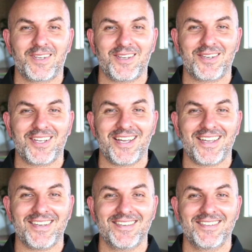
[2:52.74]
Okay,
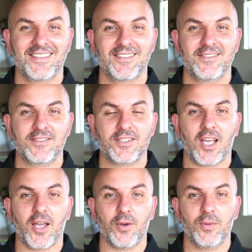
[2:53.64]

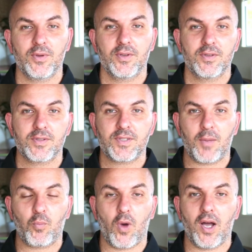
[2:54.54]
so
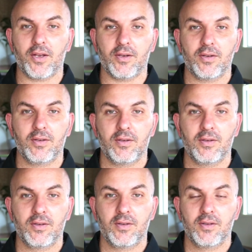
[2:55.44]
step 1.
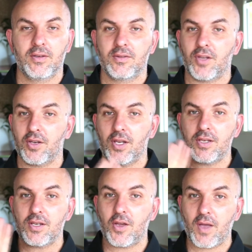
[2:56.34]
Don't need
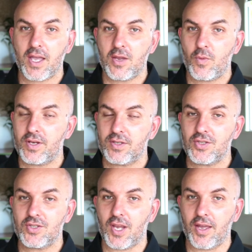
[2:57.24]
to know how you went
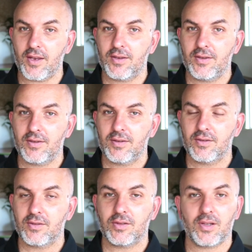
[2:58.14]
just yet.
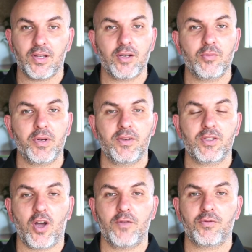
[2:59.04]
A little bit of
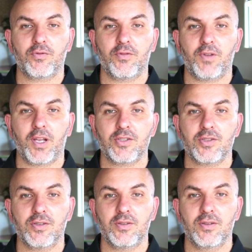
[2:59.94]
time for
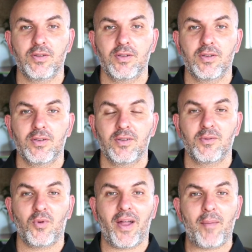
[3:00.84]
reflection.
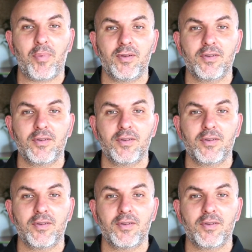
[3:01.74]
What happened?